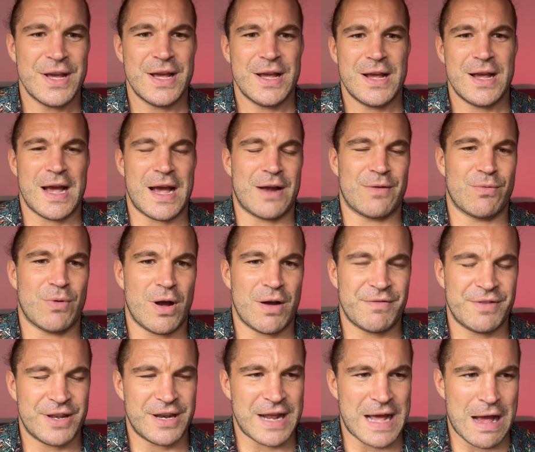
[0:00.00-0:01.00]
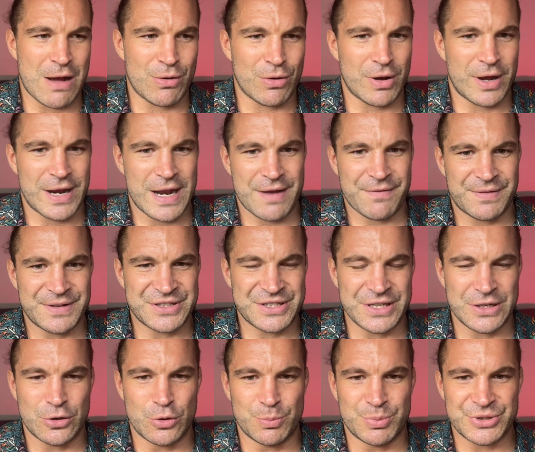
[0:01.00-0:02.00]
And rather than outline every
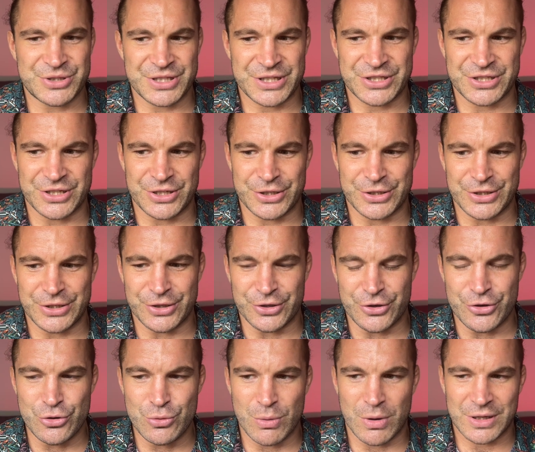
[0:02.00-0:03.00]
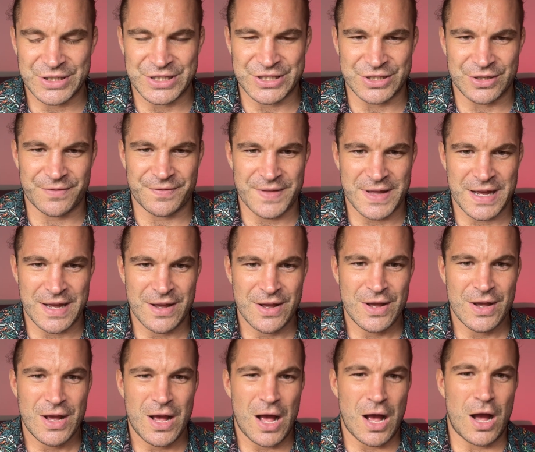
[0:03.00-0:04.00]
single position and the nuances of that,
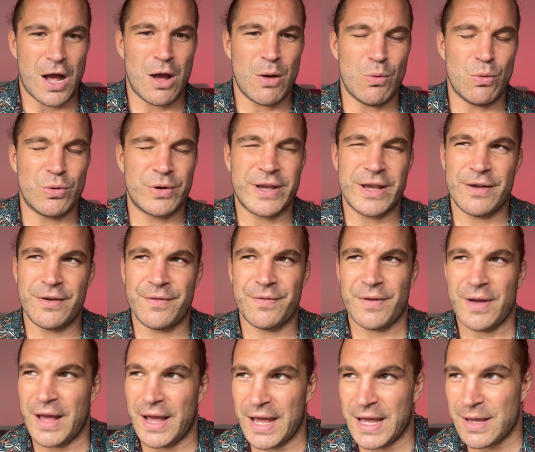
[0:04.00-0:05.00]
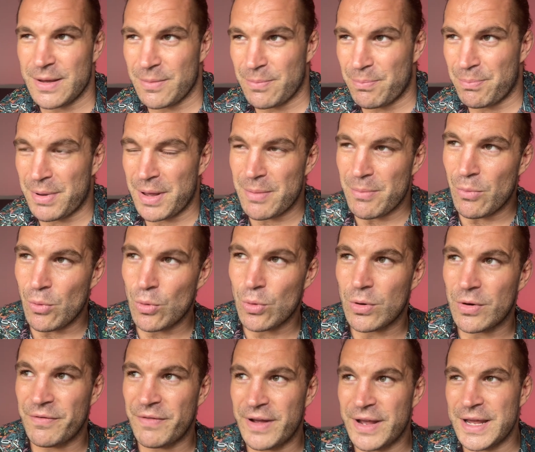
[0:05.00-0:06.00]
I will give a bit more
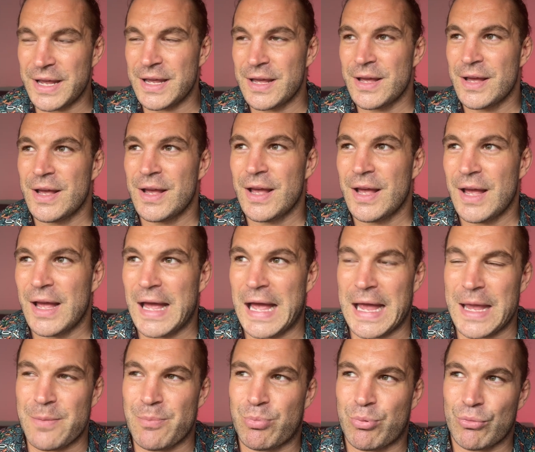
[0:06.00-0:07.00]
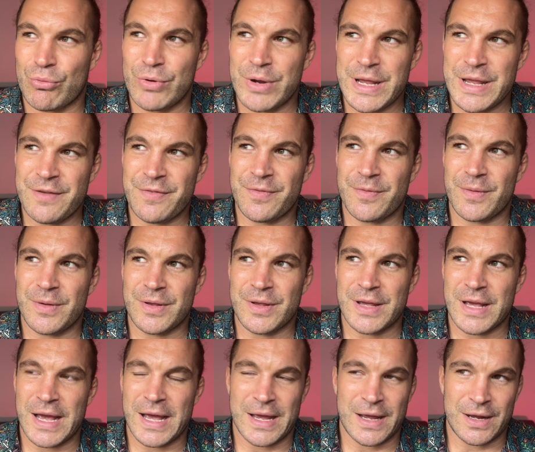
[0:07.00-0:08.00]
of a brief
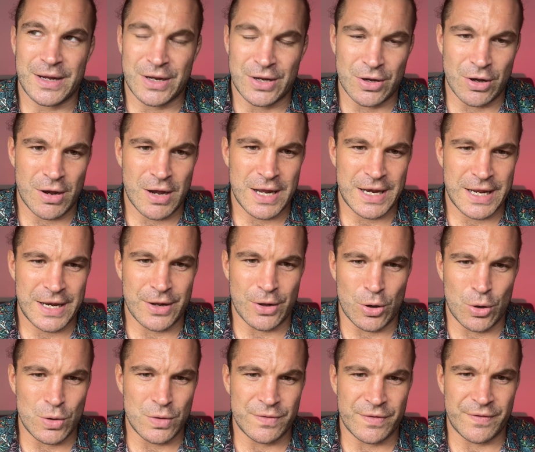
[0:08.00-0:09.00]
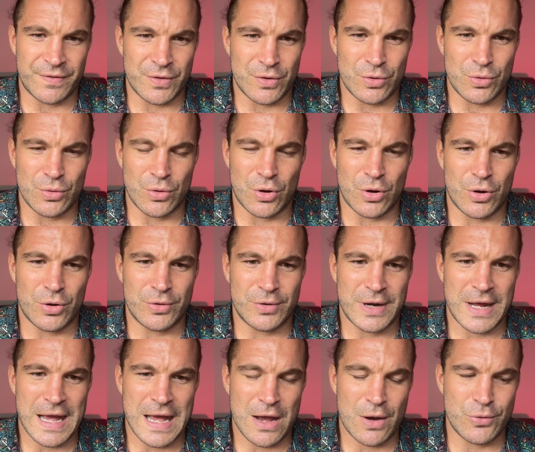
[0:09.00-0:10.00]
yet guided overview on
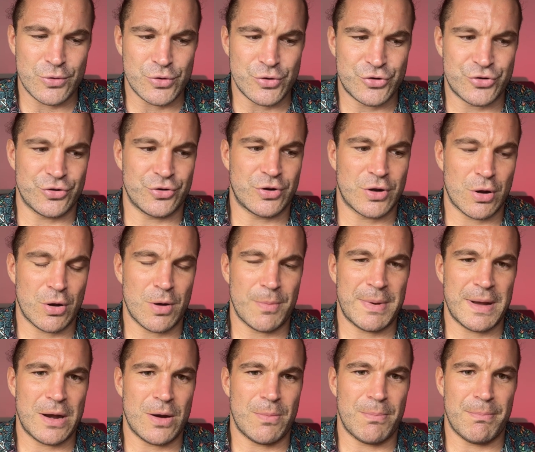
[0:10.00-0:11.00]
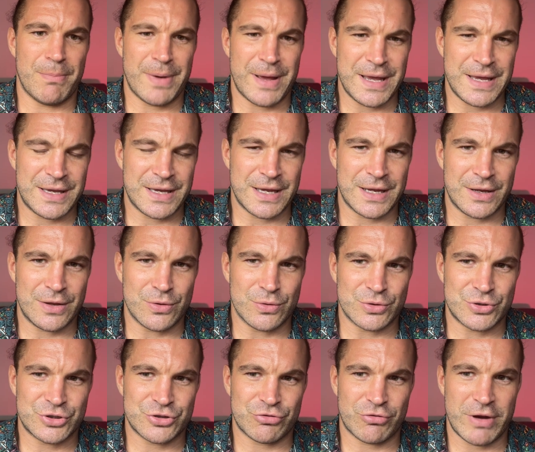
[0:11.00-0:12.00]
how you should go about making your
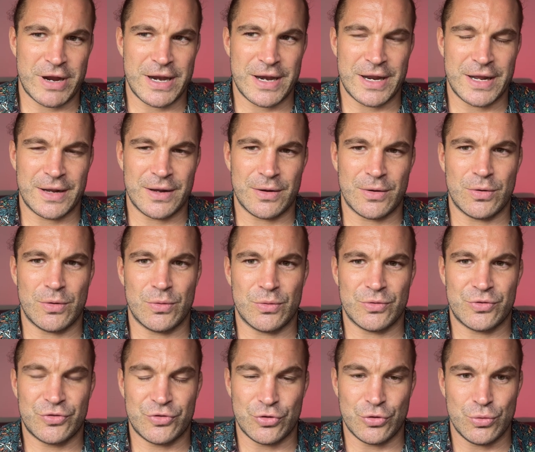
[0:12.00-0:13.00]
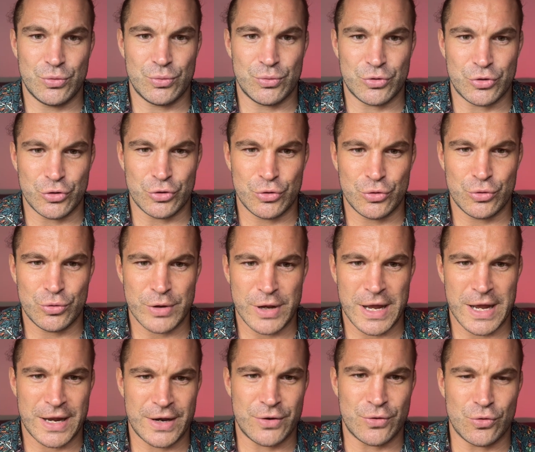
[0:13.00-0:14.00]
training suit you
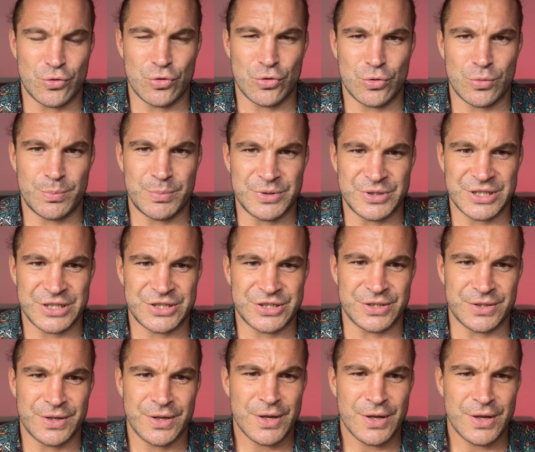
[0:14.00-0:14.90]
and your position.